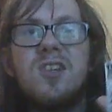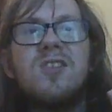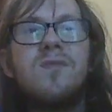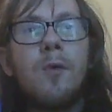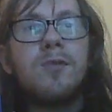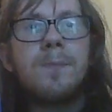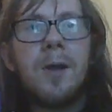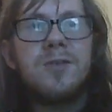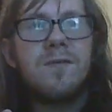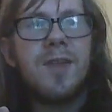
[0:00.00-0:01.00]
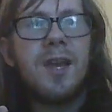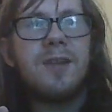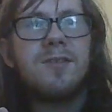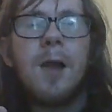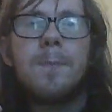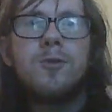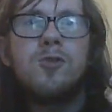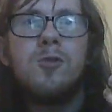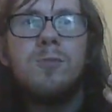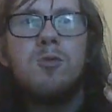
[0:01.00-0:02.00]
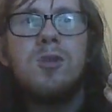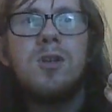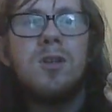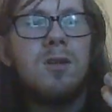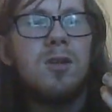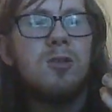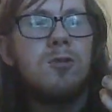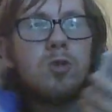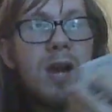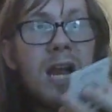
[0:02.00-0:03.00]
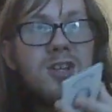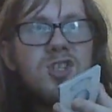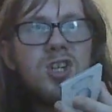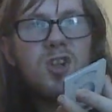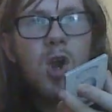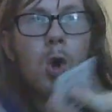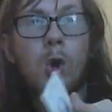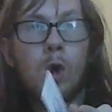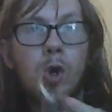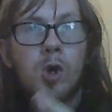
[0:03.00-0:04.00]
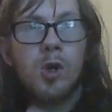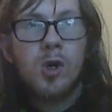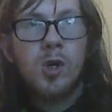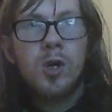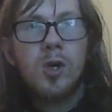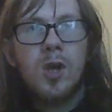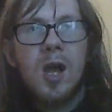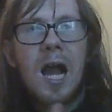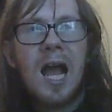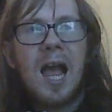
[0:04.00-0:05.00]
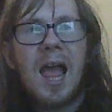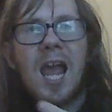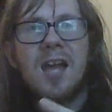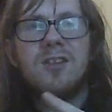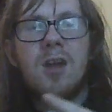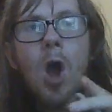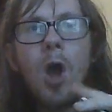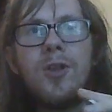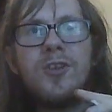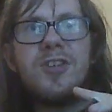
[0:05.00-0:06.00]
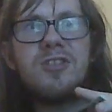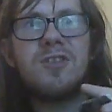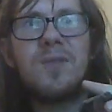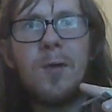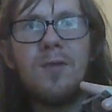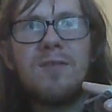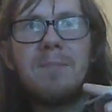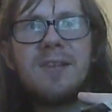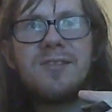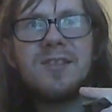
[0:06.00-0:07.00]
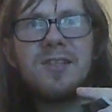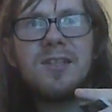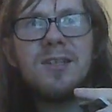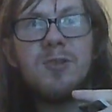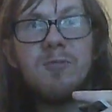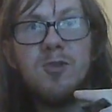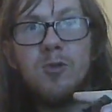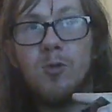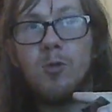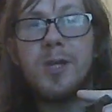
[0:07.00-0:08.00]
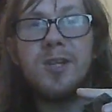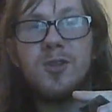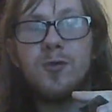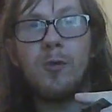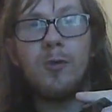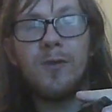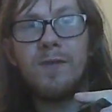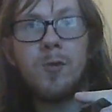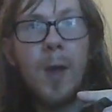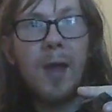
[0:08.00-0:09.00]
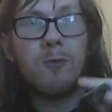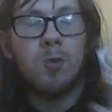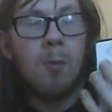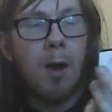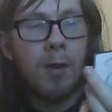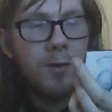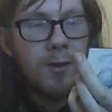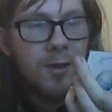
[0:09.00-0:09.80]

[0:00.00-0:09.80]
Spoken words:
digivolved a bunch of things, I presume you can trash just her and undigivolve, basically, which means you can redigivolve them into Angewomon.